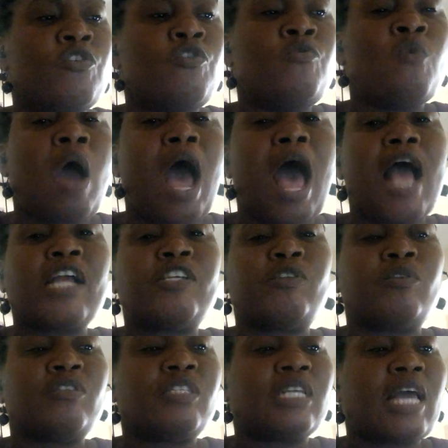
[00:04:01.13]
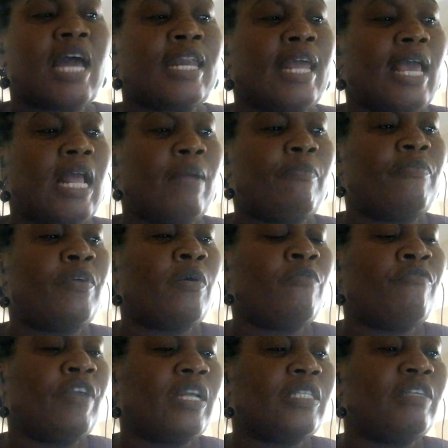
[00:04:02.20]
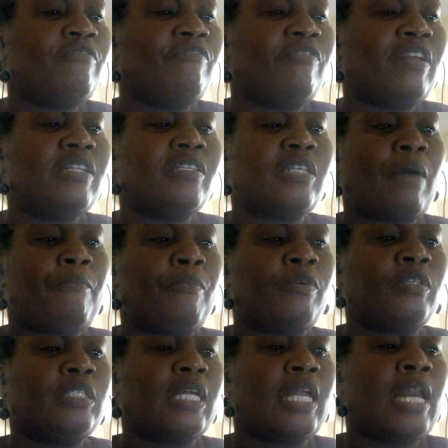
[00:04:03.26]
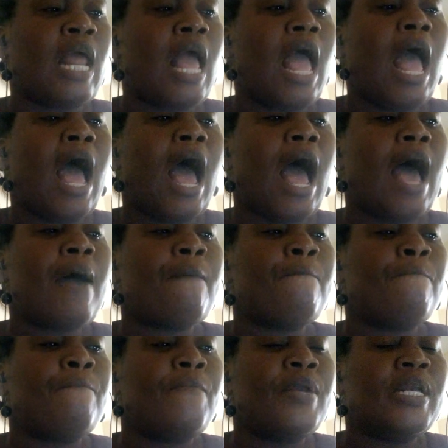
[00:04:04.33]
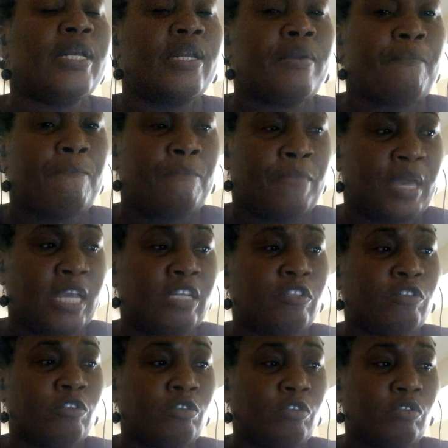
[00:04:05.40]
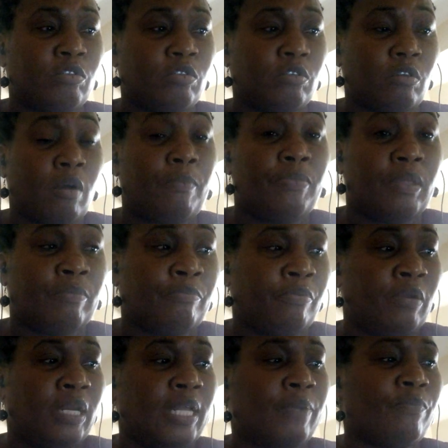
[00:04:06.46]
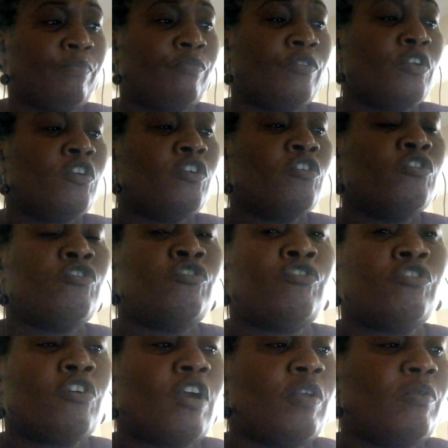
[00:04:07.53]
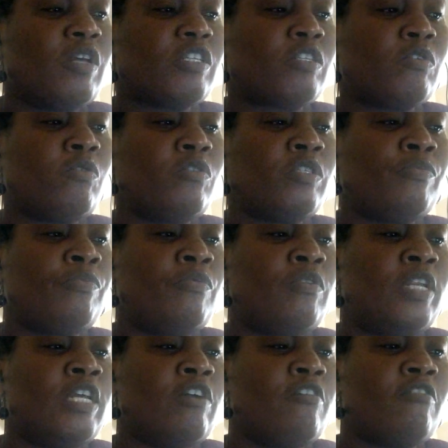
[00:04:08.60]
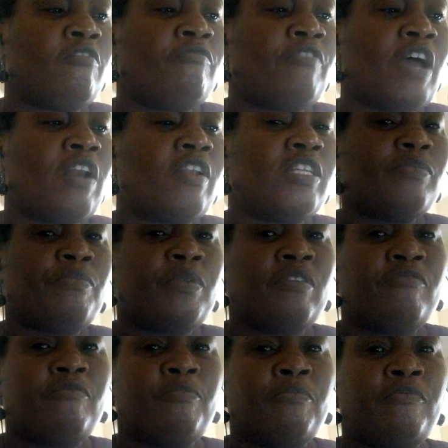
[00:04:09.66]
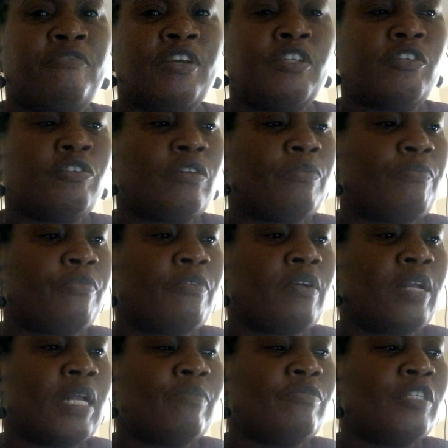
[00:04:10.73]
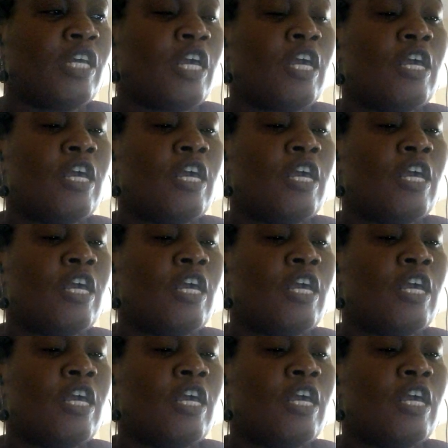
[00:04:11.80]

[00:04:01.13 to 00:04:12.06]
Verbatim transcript: Your actions can help the victim feel supported and may stop the bullying. Join your school's bullying or violence prevention programs.